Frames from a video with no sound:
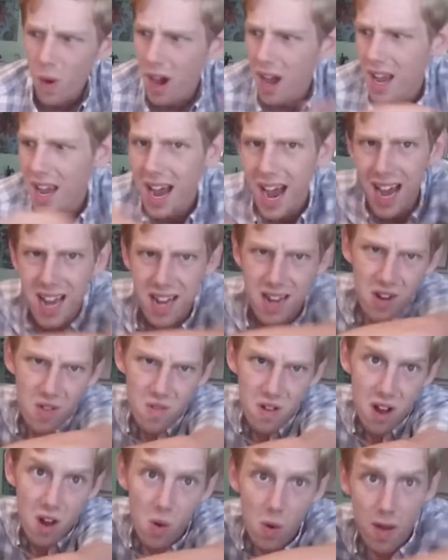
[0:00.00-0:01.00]
Why? I
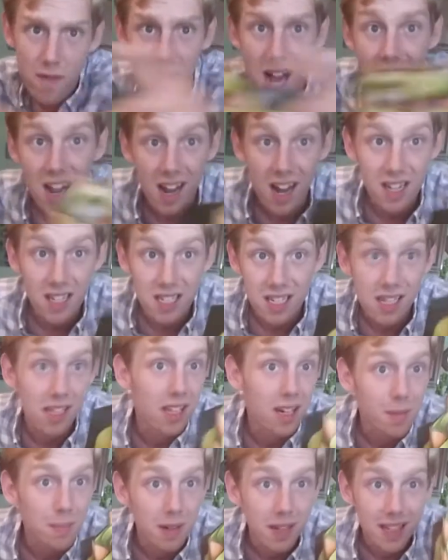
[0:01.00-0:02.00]
don't know. We've got Godzilla,